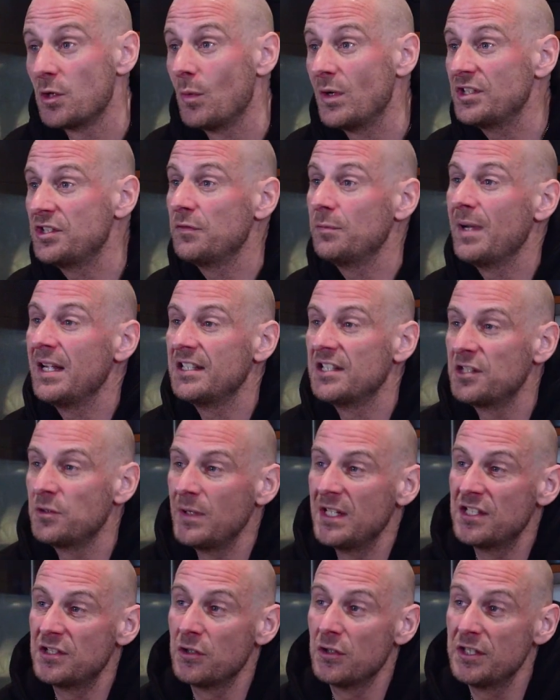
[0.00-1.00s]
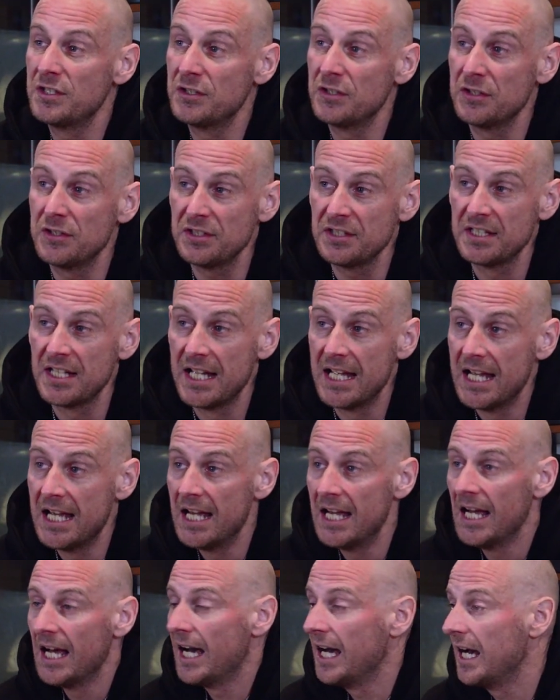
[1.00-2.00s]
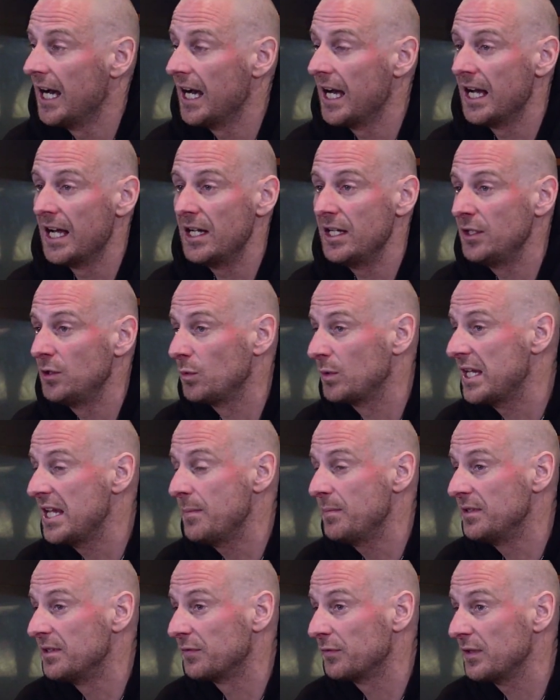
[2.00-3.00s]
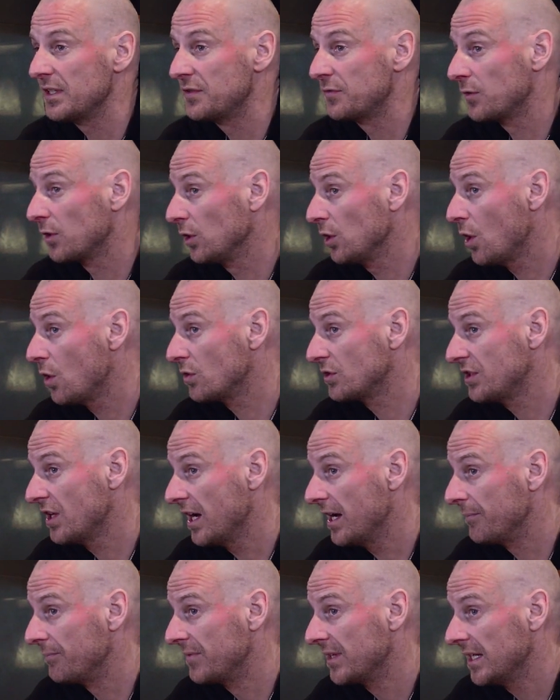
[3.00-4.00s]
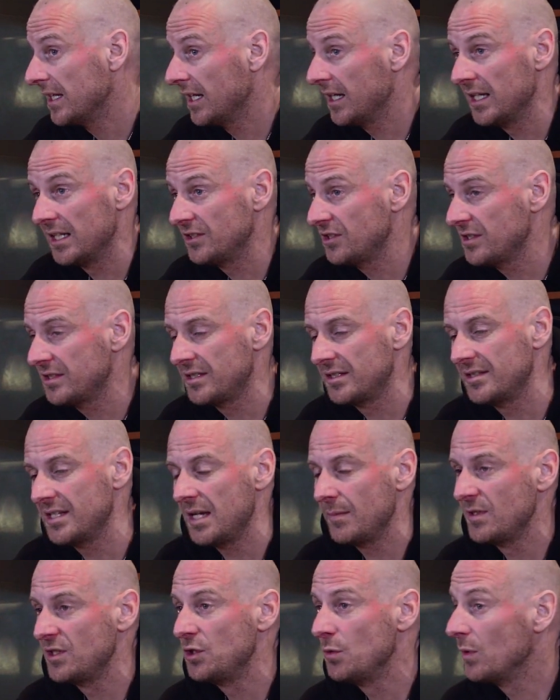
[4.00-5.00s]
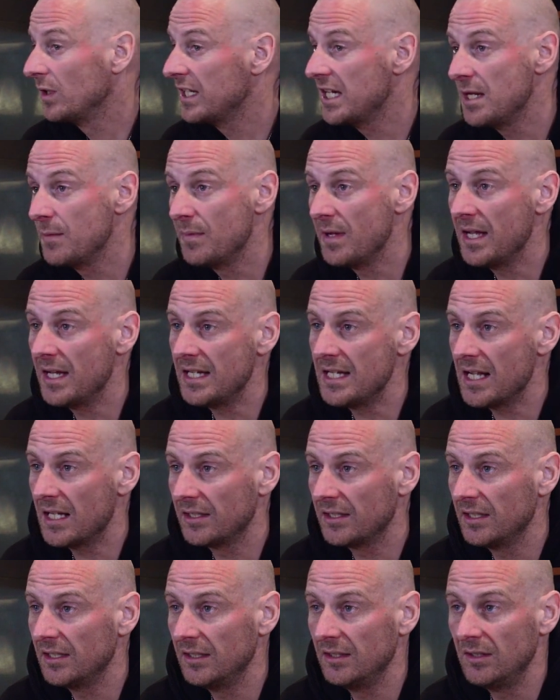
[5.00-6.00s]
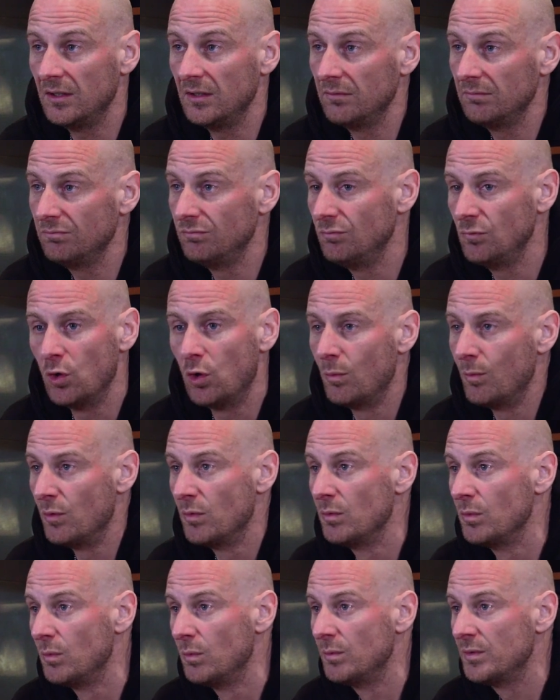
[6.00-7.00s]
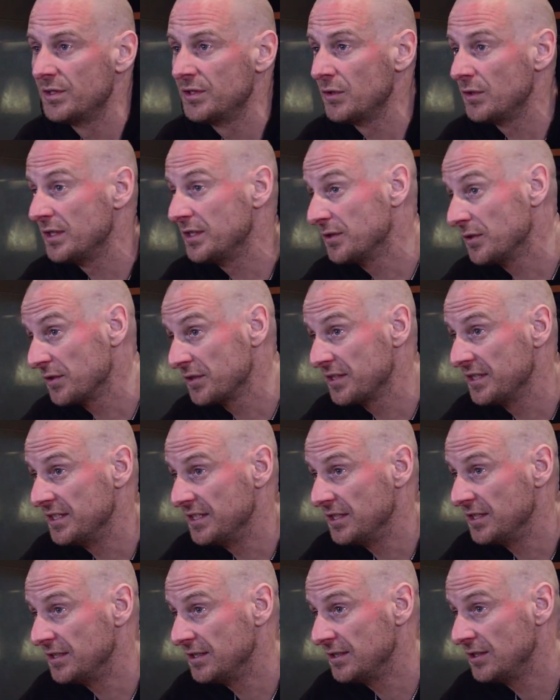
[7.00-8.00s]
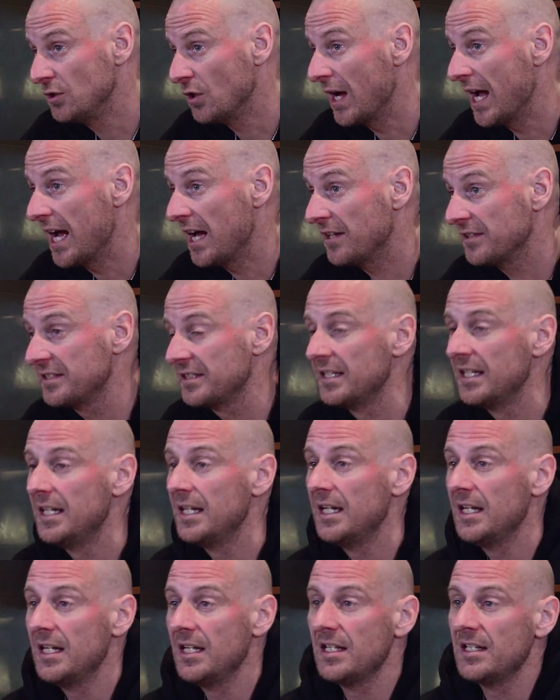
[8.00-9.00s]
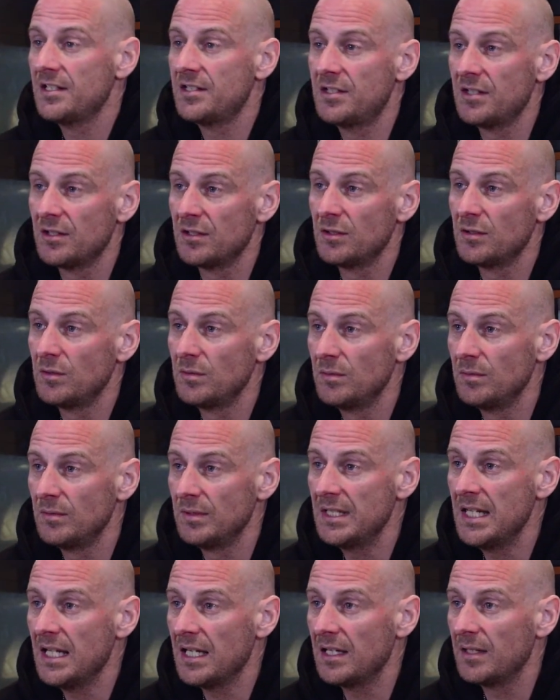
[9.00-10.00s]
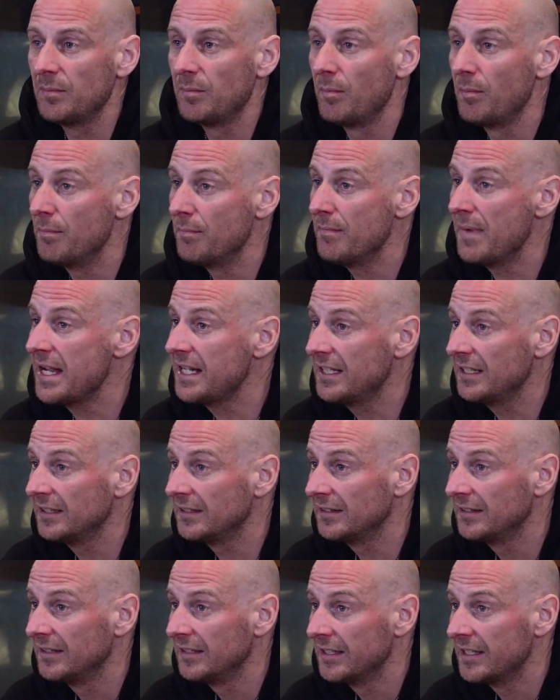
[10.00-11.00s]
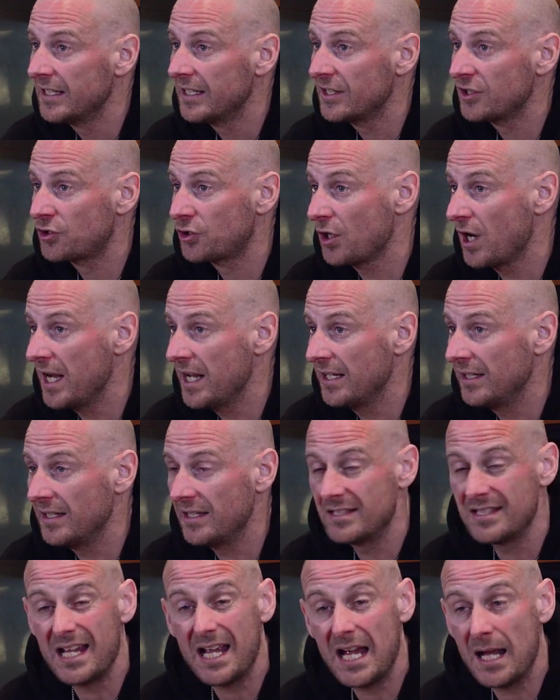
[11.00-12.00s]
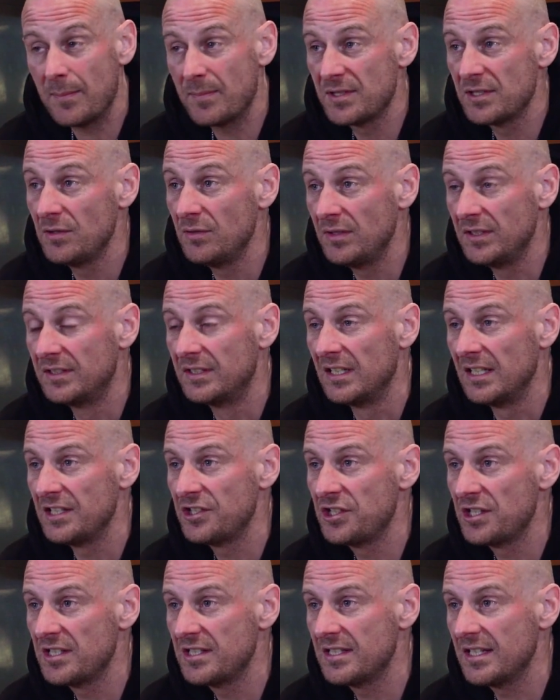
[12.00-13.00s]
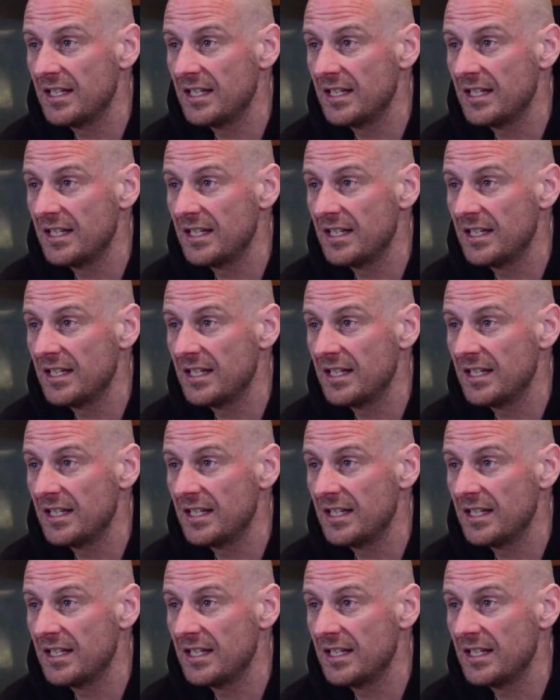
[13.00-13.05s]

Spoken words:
once you've made the sweet soy sauce, it'll keep in the fridge for a long time, just the same as you would keep any other normal soy sauce in your house. So yeah, make it, try it, it's absolutely delicious.